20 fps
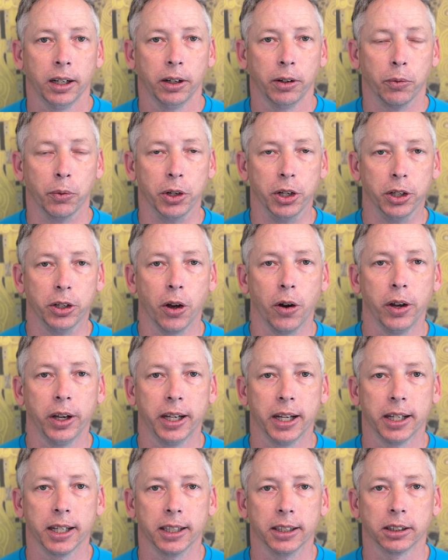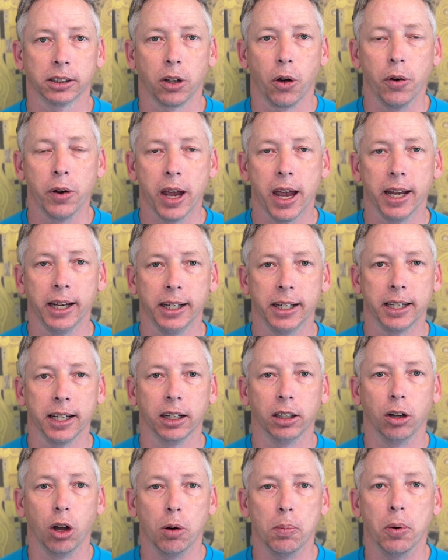When you go to get this, go ahead and get the
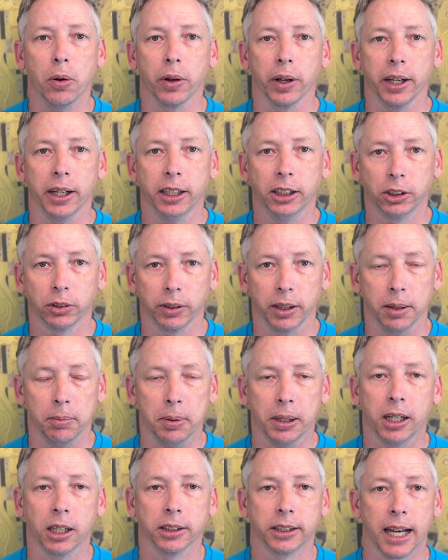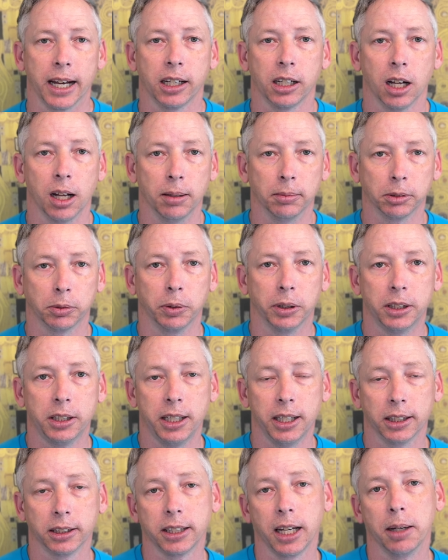global entry because that comes with
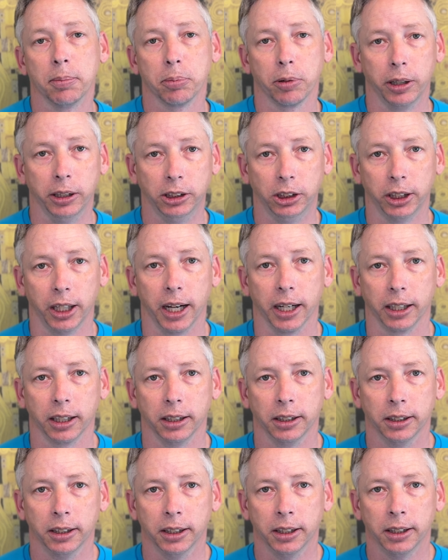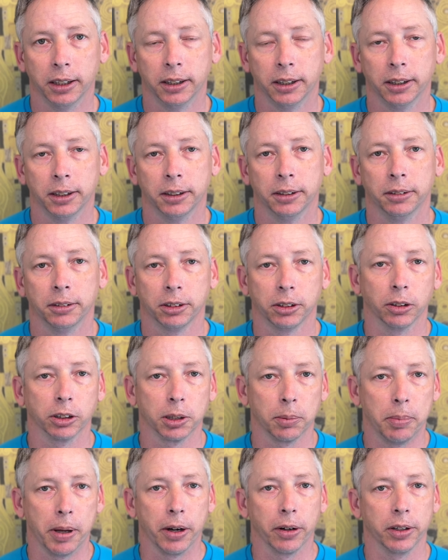TSA PreCheck. So it's a
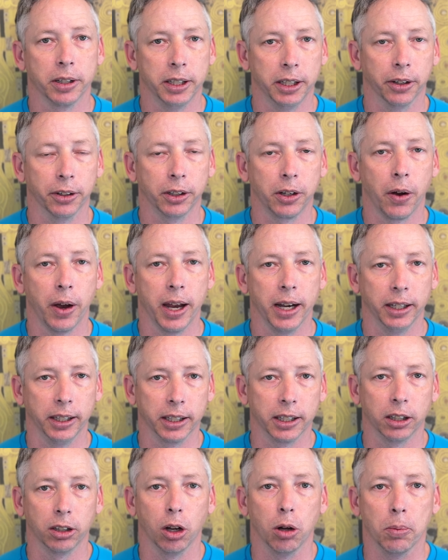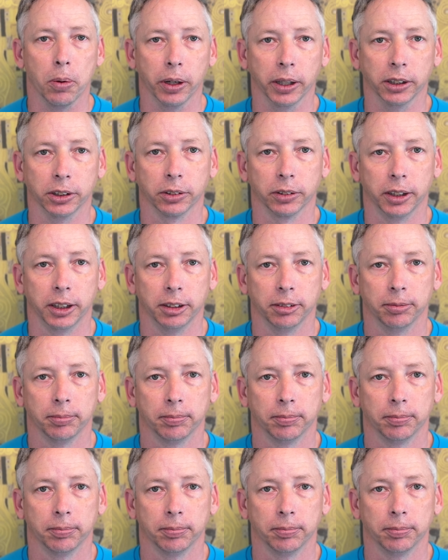better deal to go ahead and get the global entry.